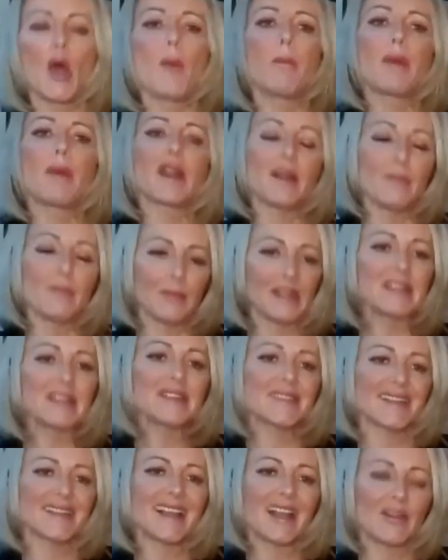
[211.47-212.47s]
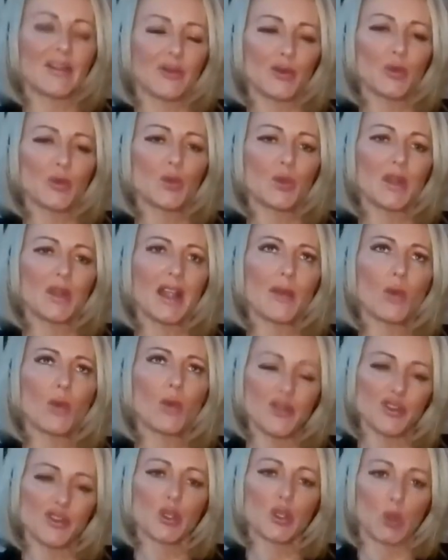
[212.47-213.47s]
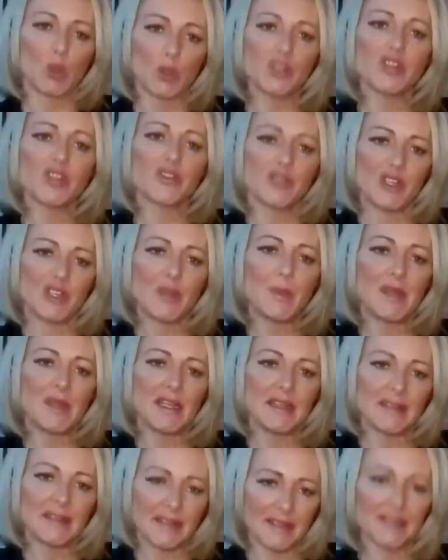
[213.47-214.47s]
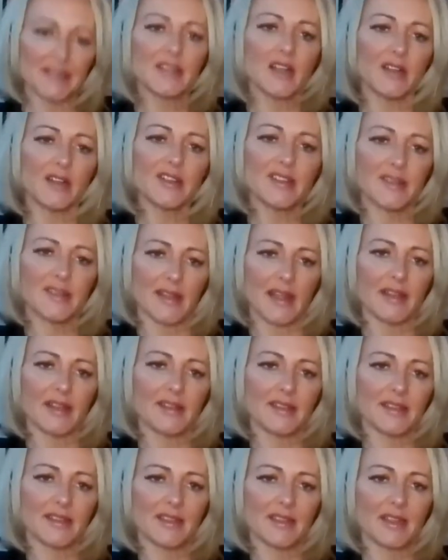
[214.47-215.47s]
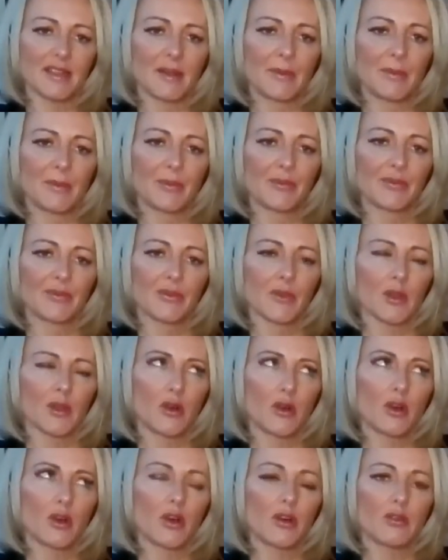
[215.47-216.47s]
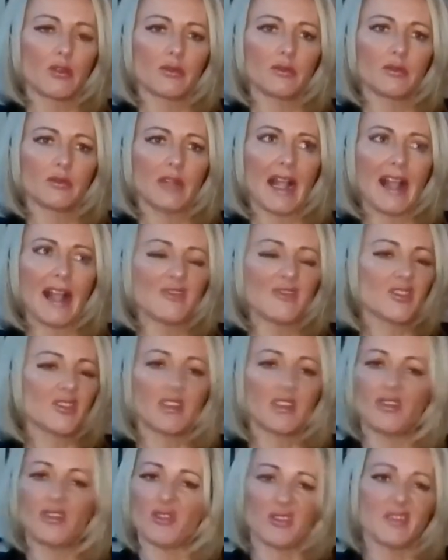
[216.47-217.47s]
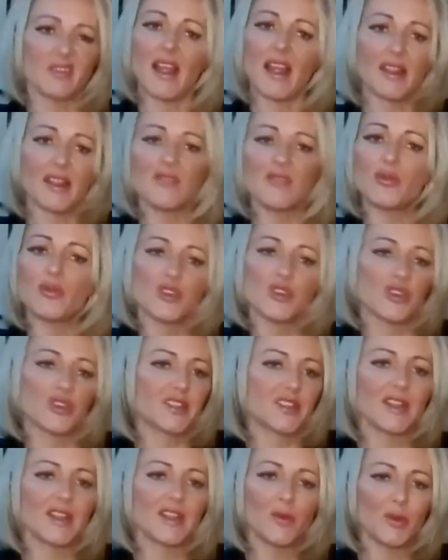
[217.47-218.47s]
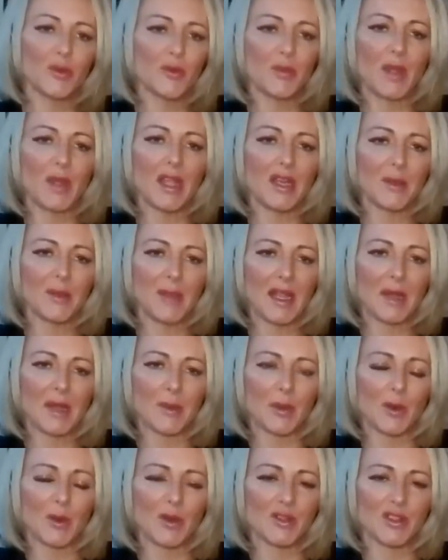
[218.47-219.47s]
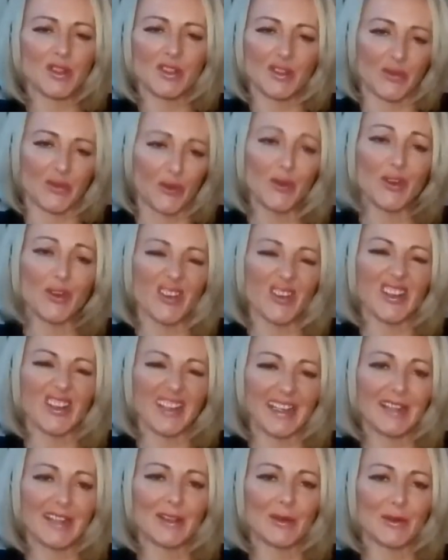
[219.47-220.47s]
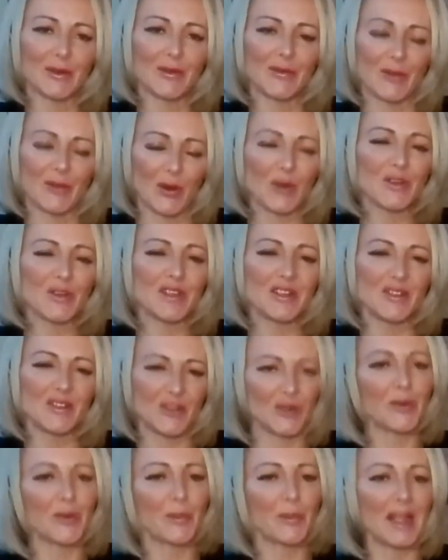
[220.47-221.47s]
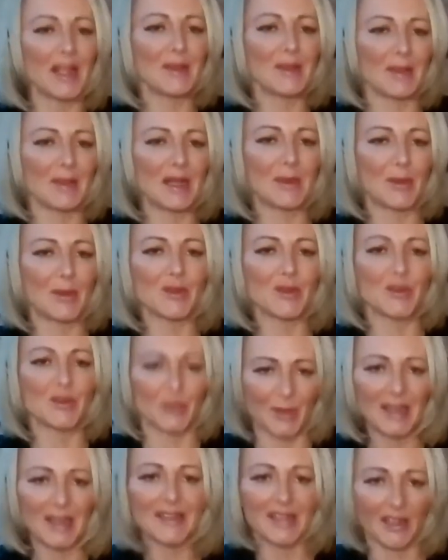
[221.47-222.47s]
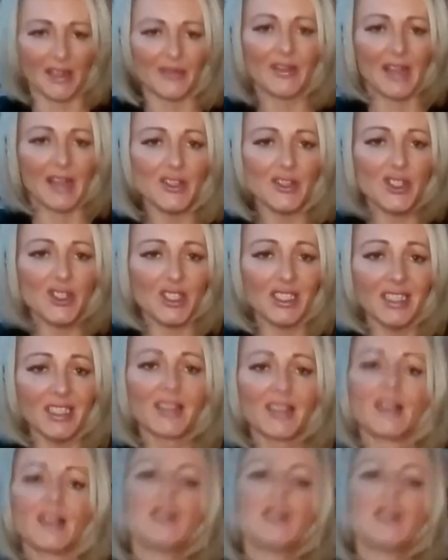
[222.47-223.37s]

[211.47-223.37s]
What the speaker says: but it means that if you want to go to your GP and discuss this, or actually you can diagnose yourself with perimenopause, because if you're in your late 40s, you're perimenopausal by definition.